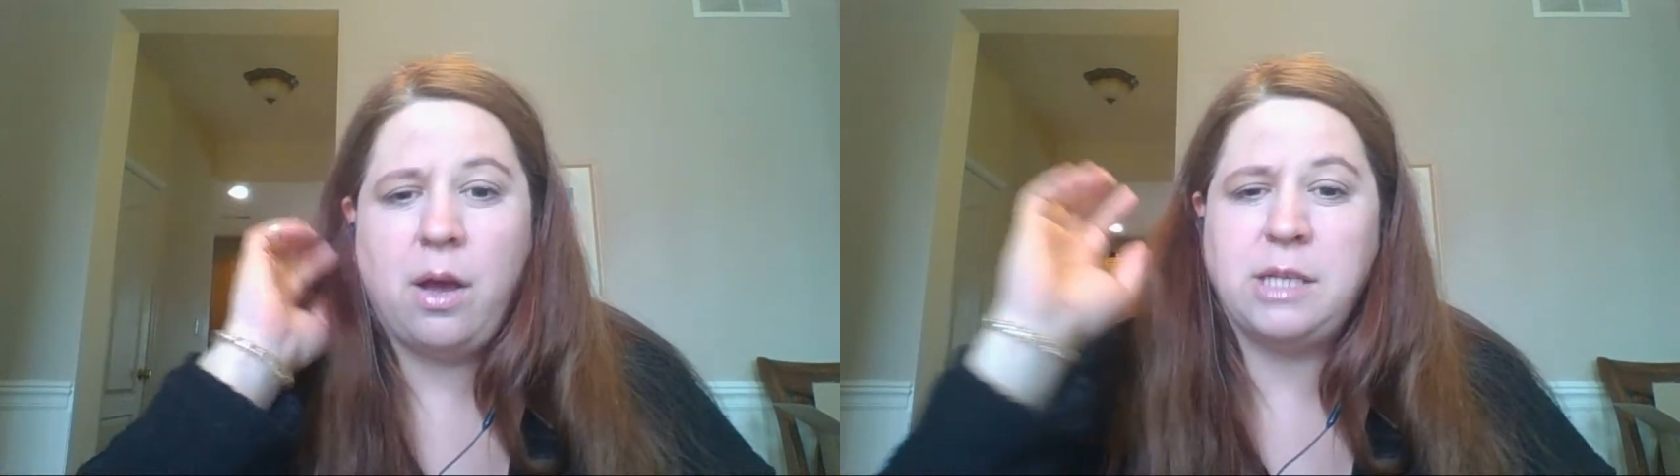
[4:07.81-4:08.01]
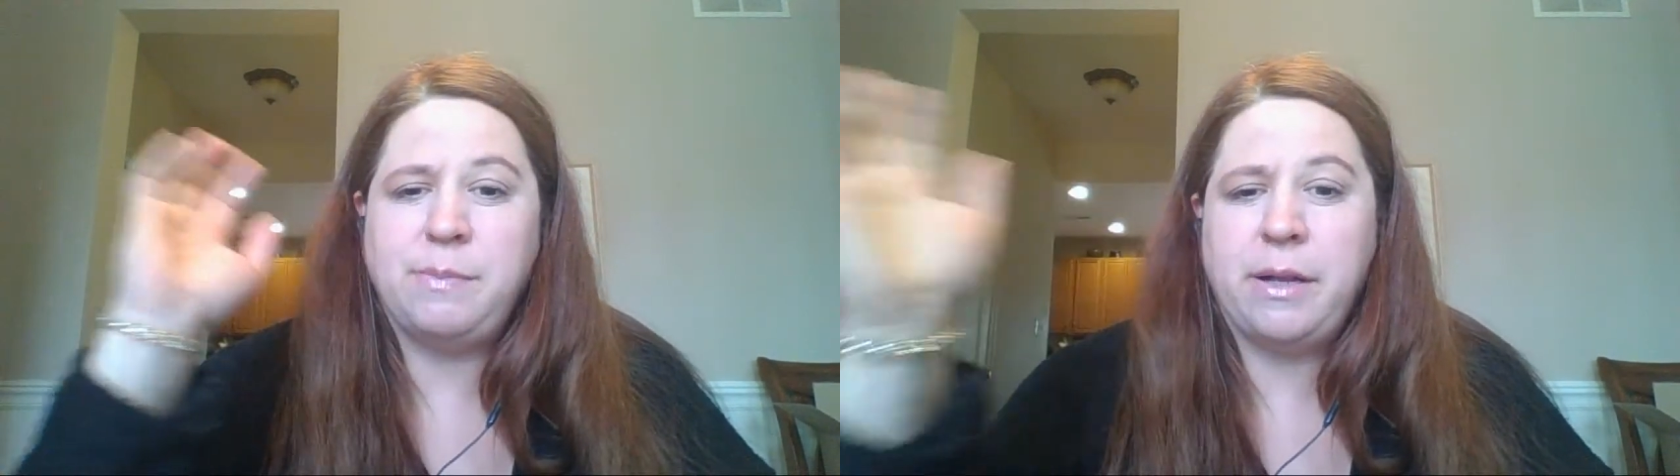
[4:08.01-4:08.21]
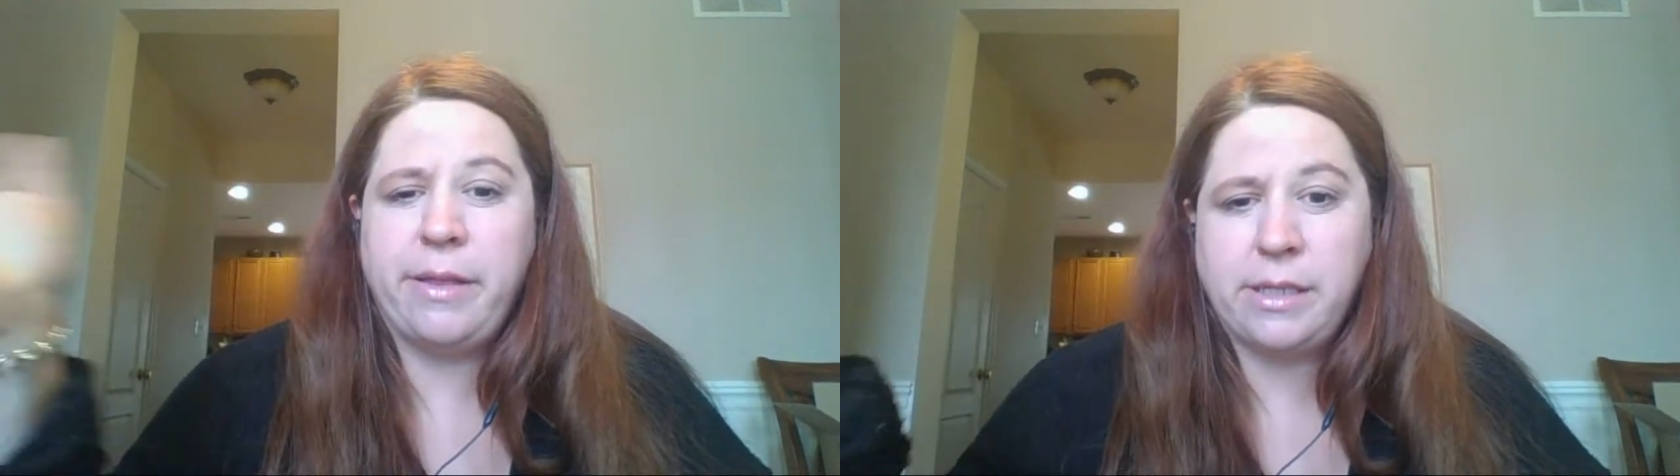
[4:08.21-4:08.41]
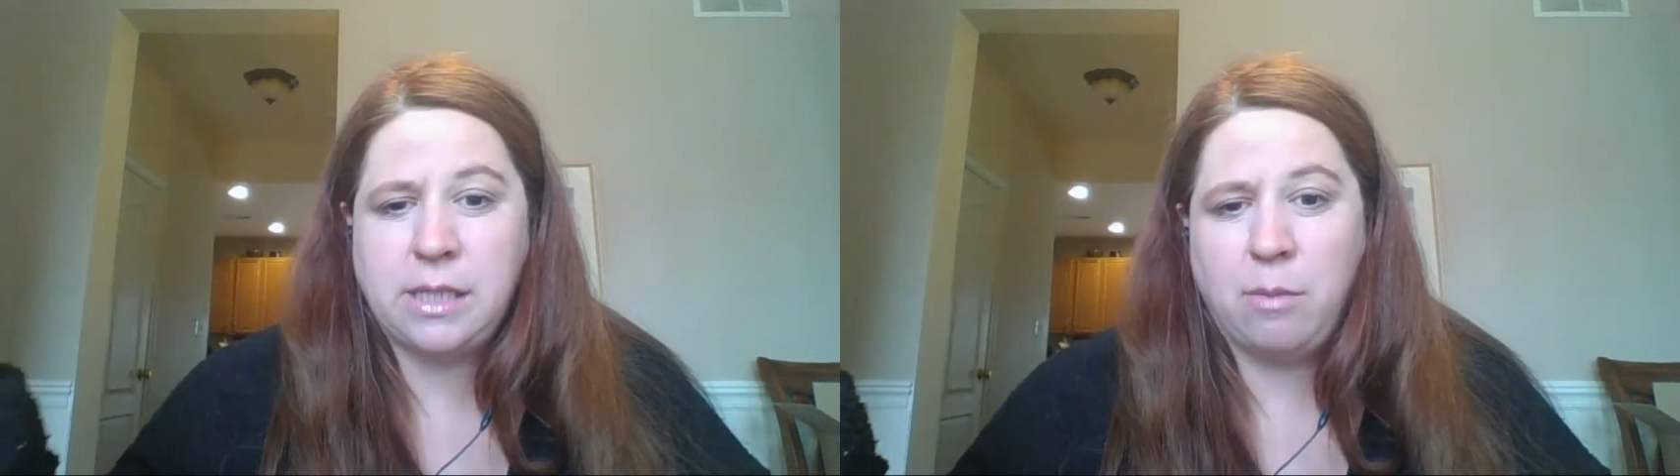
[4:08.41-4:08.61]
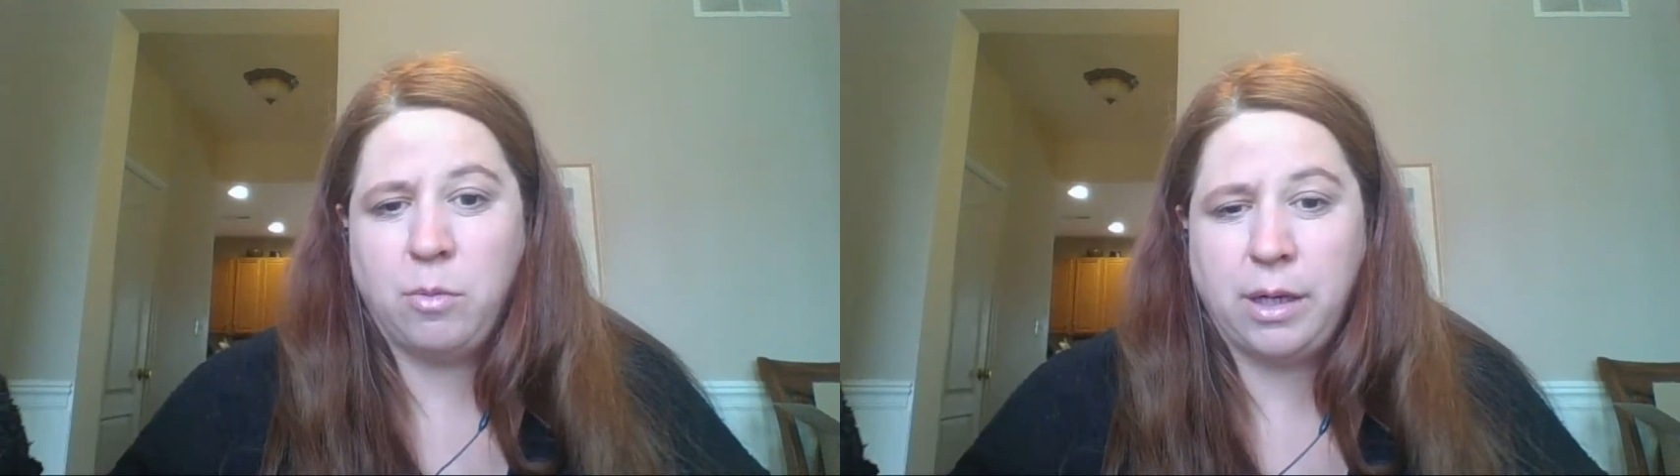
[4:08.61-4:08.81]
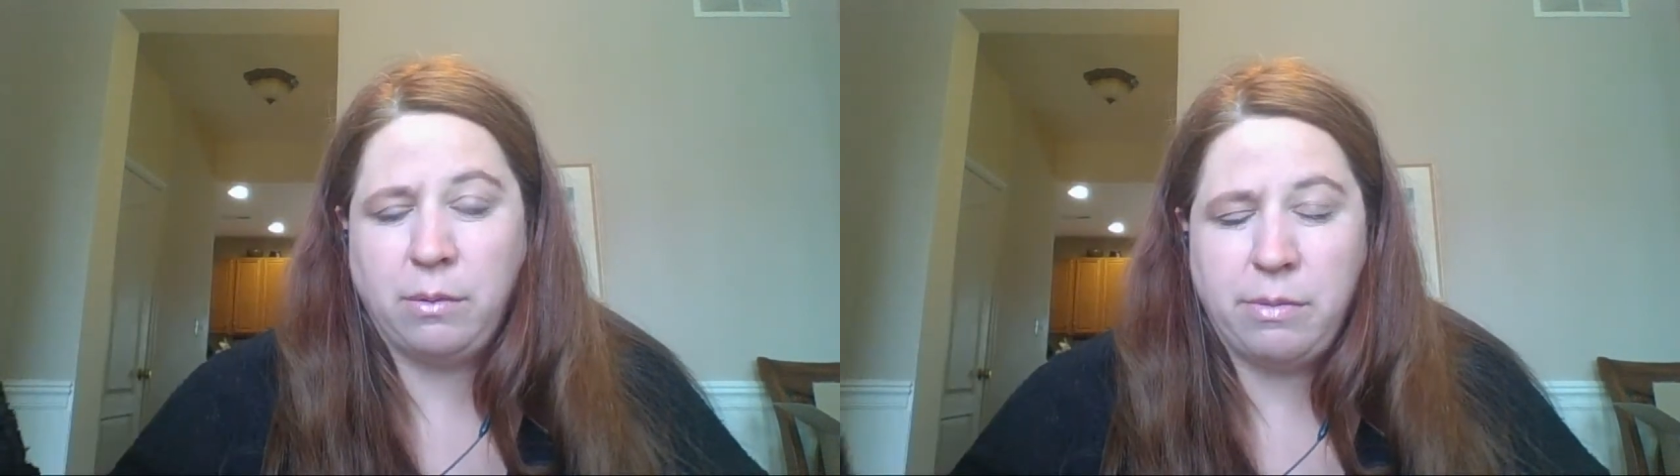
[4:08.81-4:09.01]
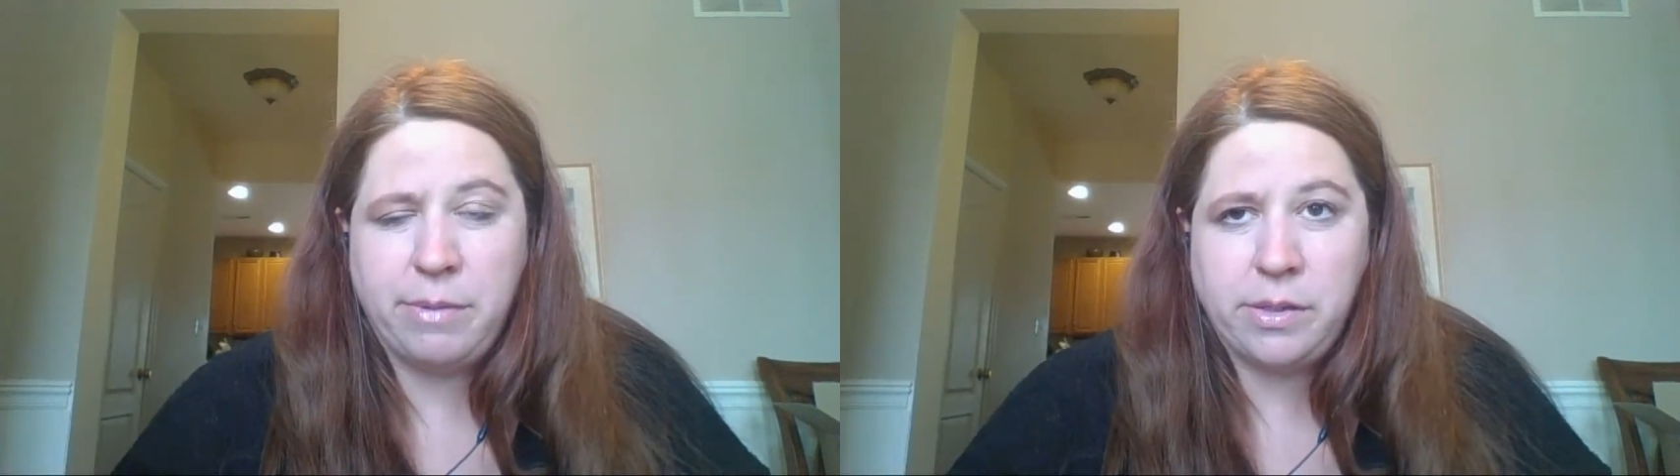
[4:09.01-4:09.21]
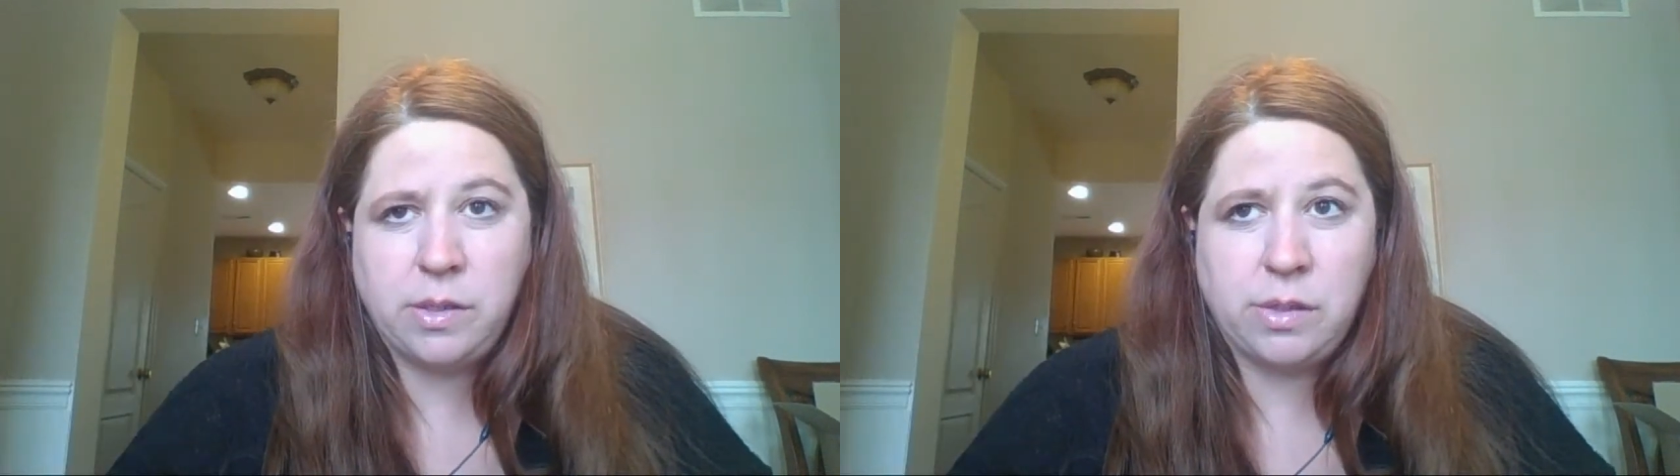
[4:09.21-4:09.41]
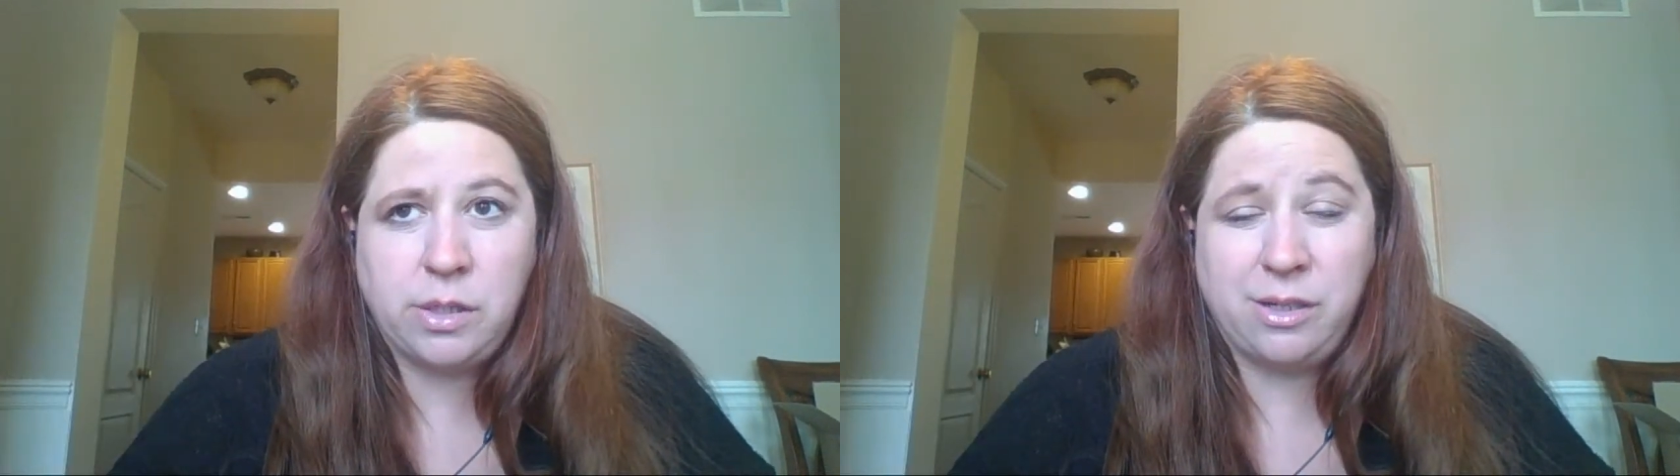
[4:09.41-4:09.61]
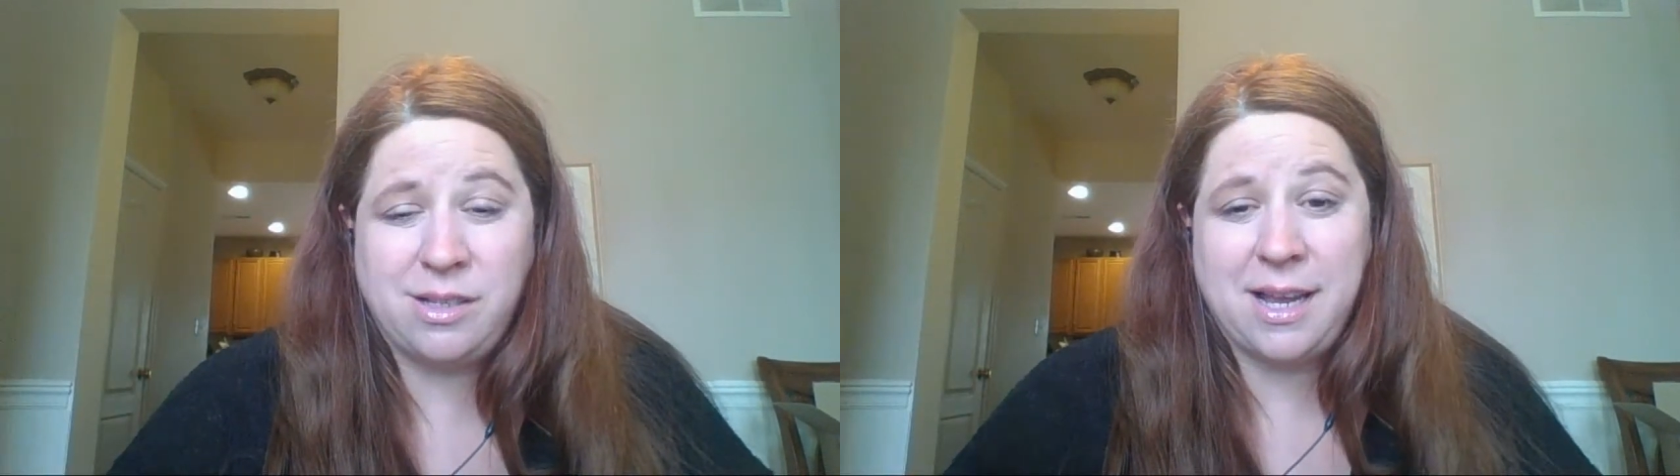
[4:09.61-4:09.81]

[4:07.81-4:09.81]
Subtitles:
I spend a lot of time working with middle school students.